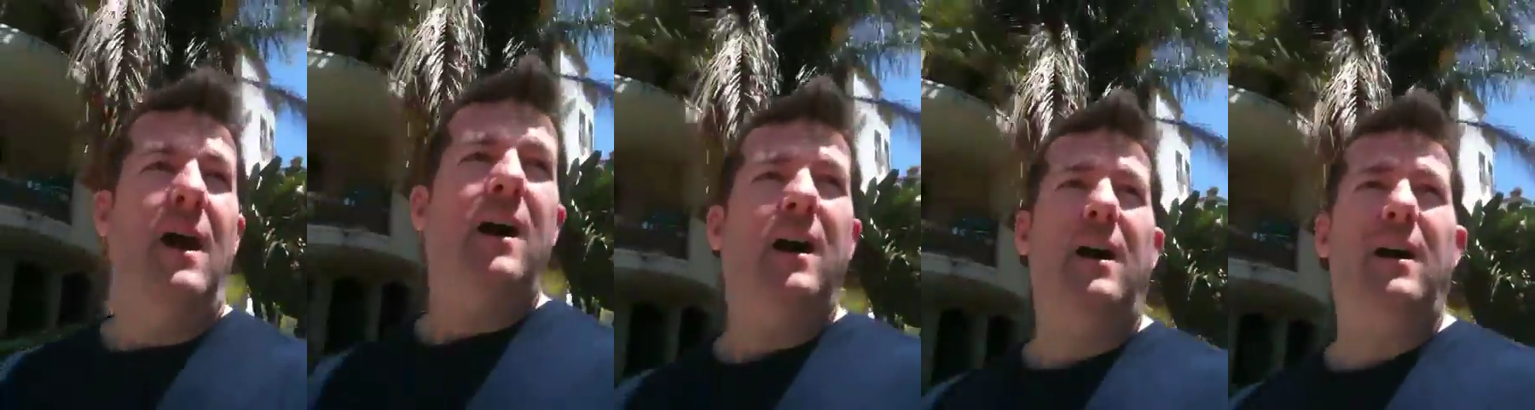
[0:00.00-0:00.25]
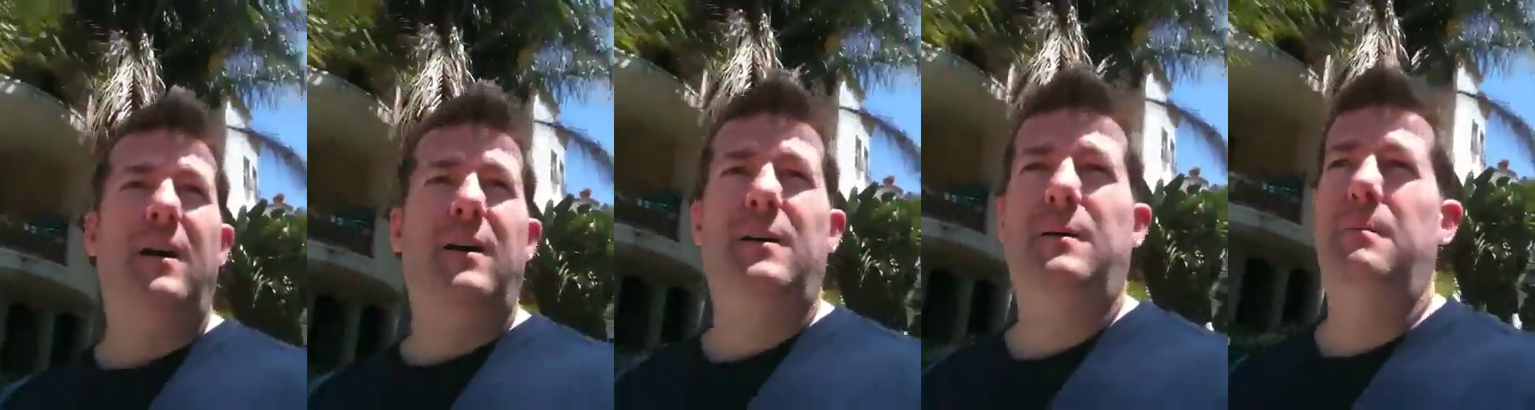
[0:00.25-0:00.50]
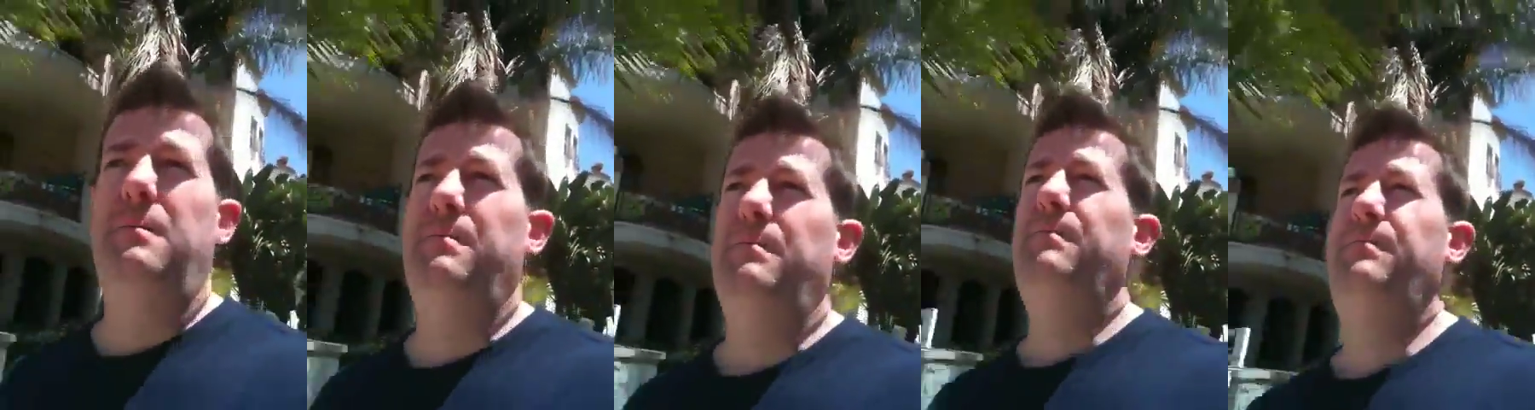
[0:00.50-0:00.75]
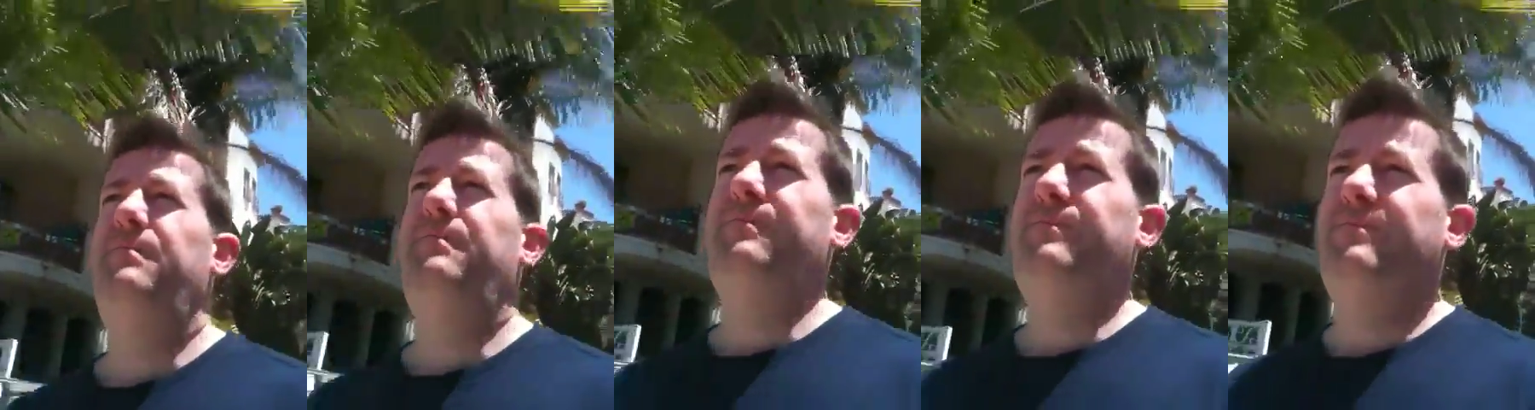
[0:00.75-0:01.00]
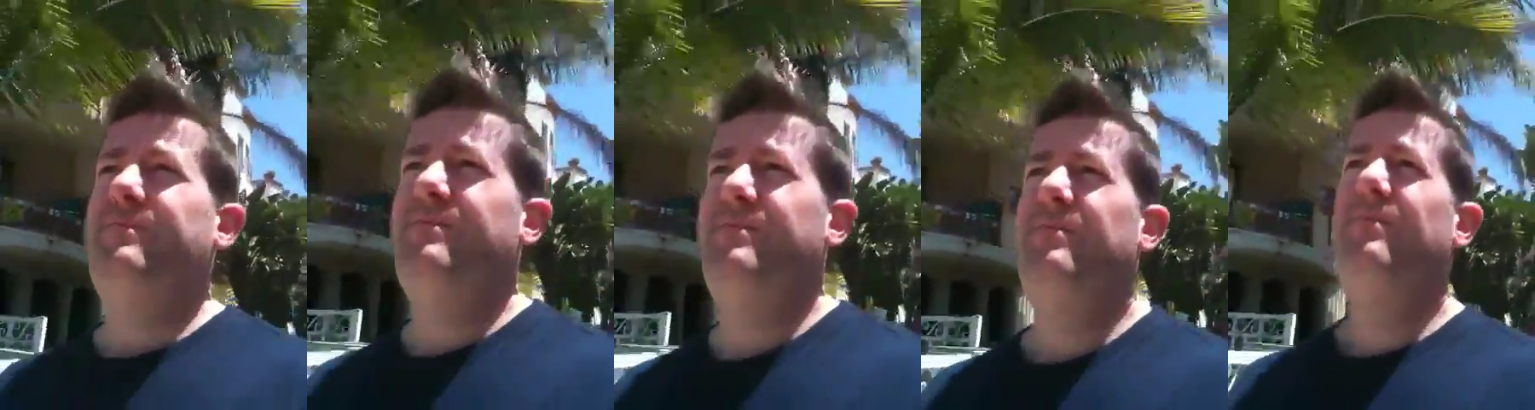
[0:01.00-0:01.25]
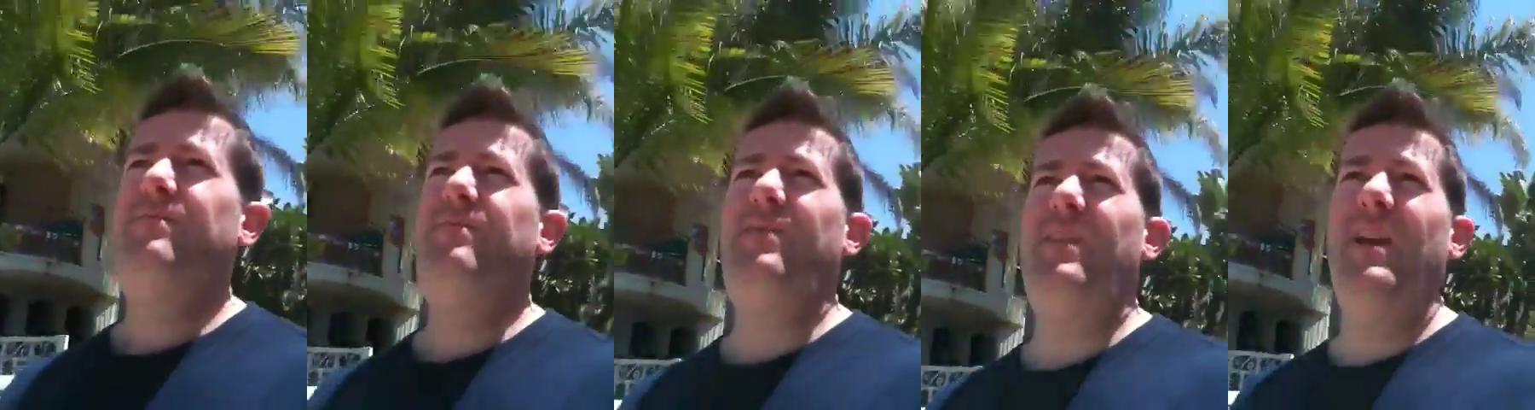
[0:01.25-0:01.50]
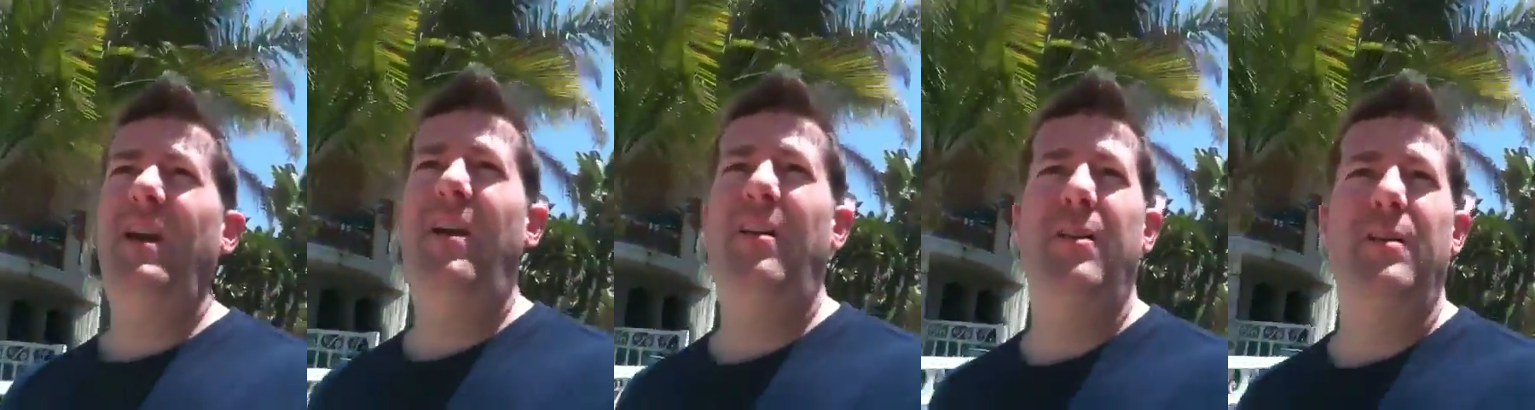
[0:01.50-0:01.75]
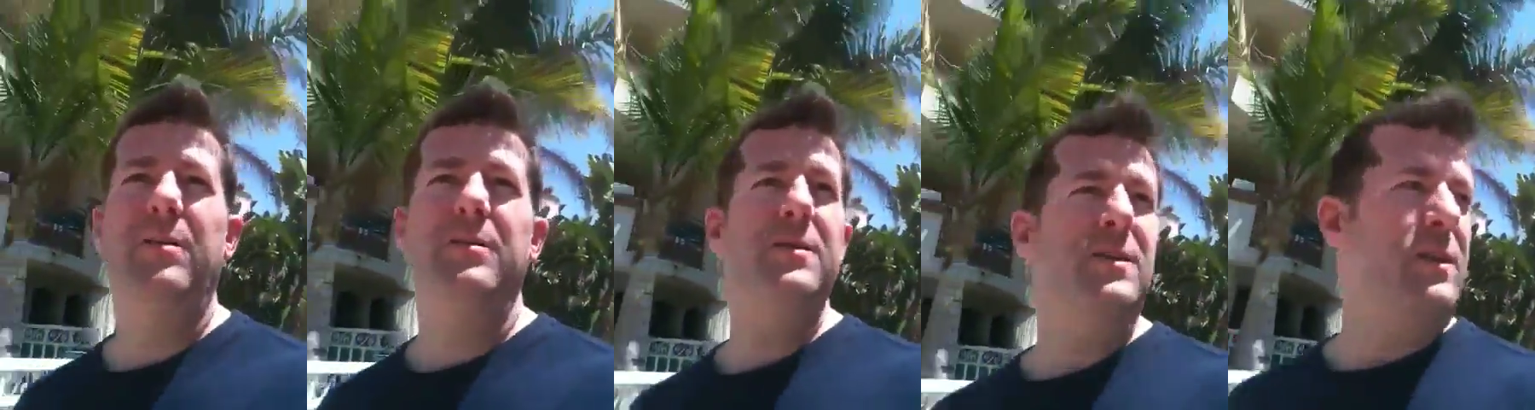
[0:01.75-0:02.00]
Are
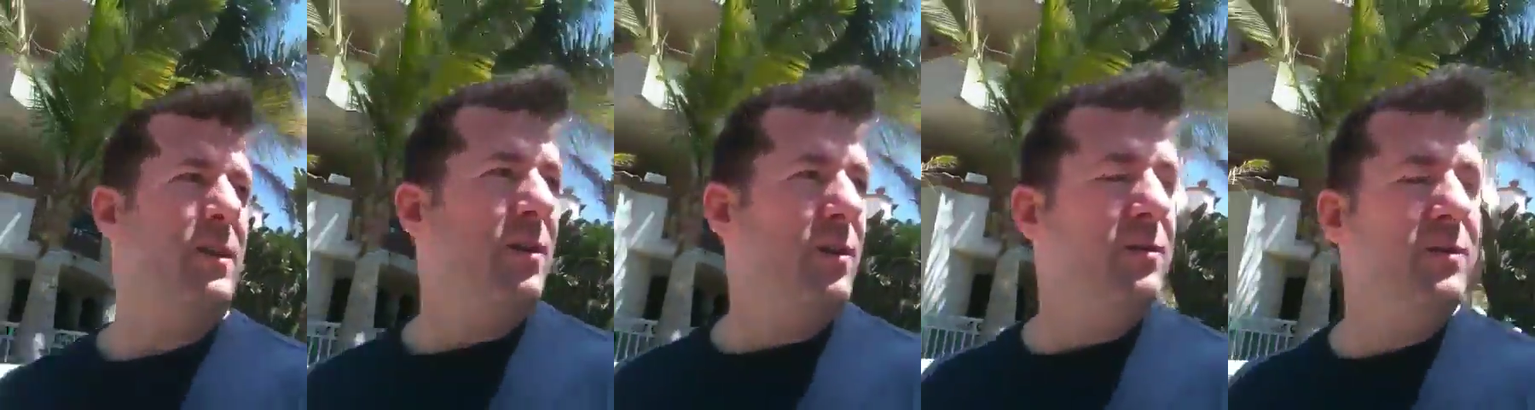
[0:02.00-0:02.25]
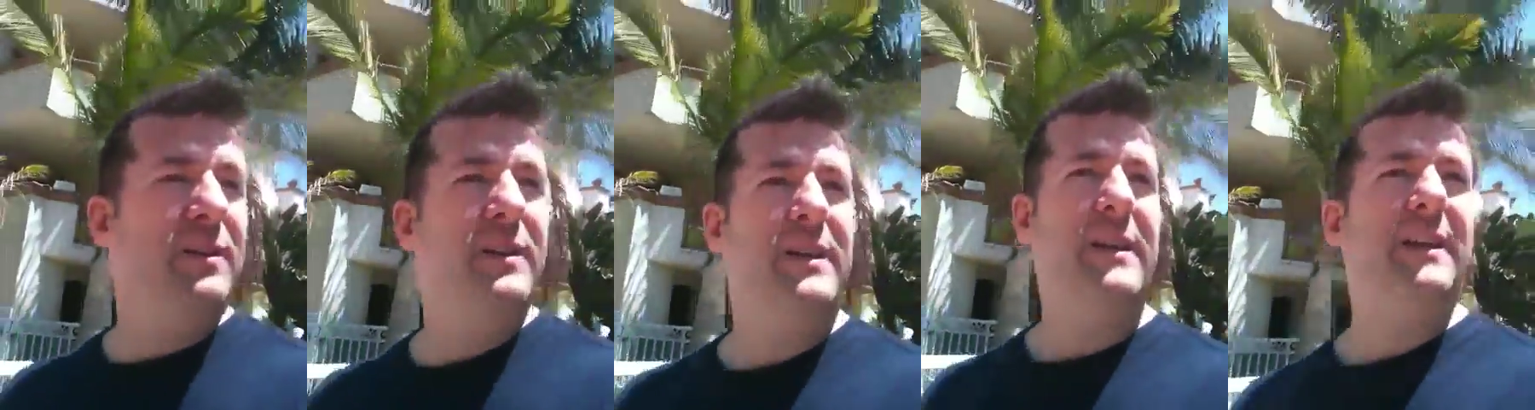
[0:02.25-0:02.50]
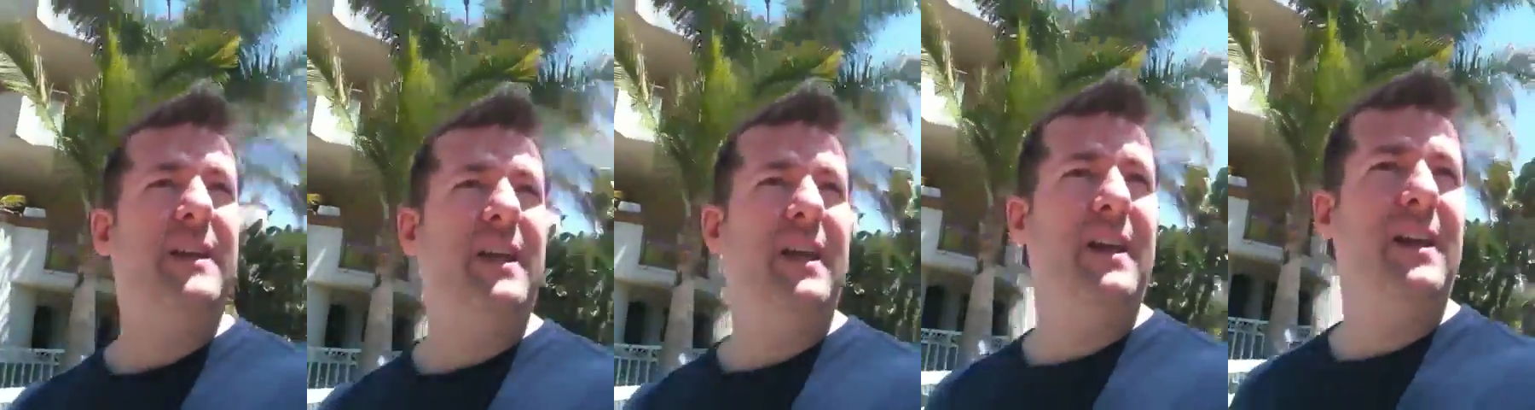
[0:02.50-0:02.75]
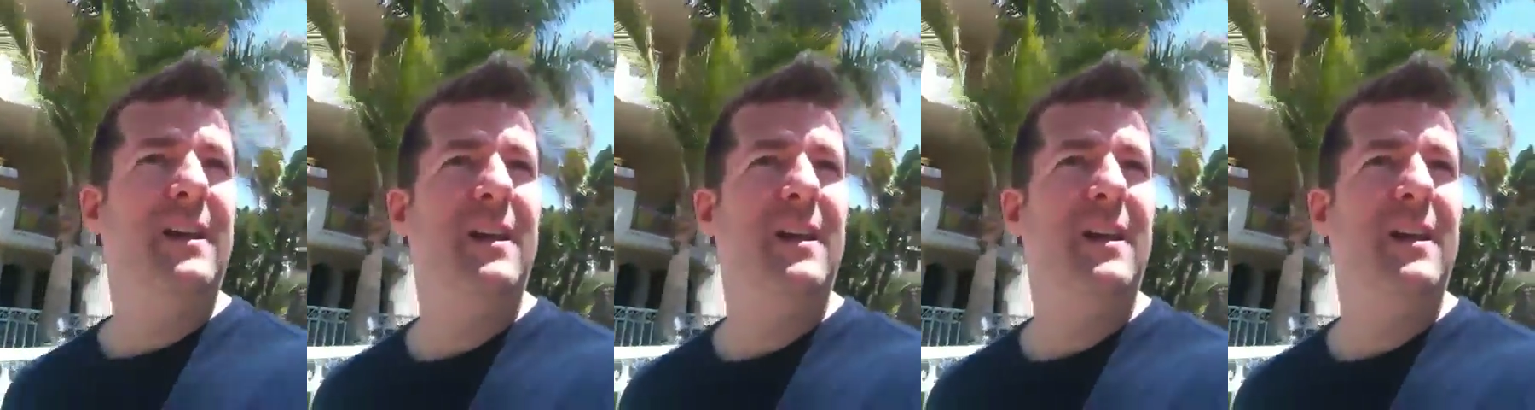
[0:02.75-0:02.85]
those the only